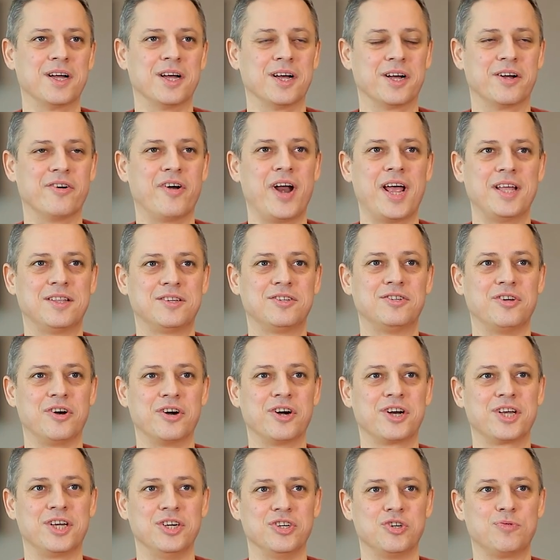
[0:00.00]
great
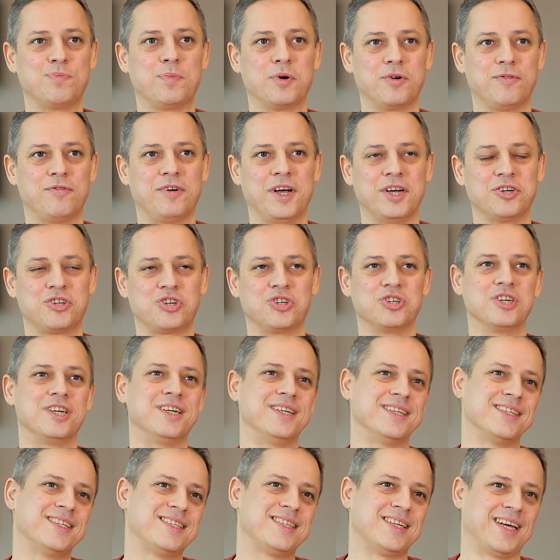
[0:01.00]
Turkish
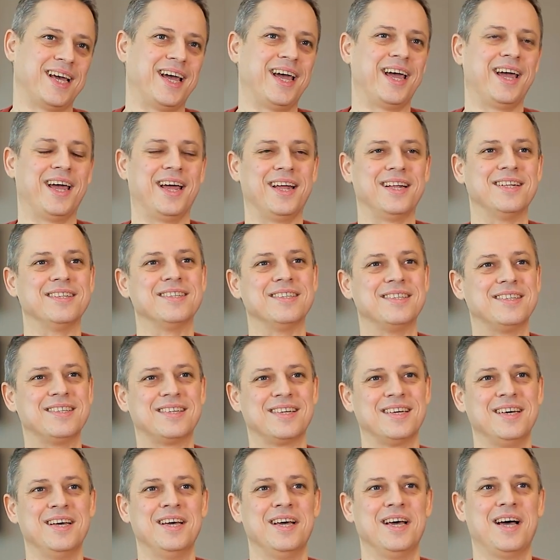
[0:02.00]
professionals and
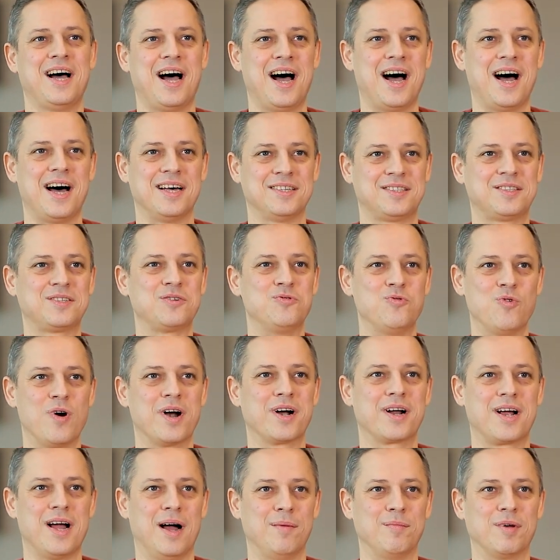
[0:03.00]
us who are
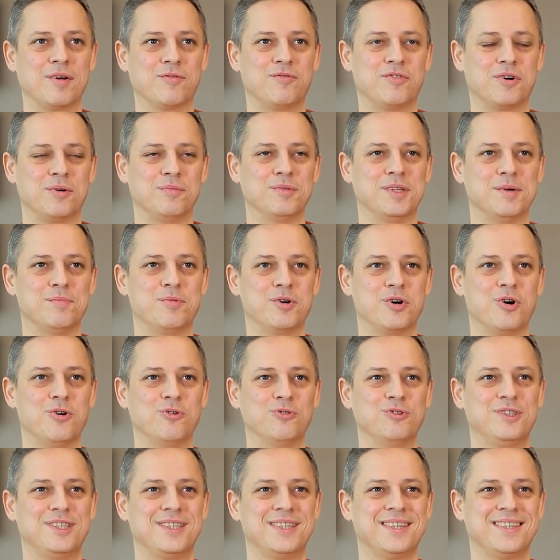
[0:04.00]
coming from the abroad.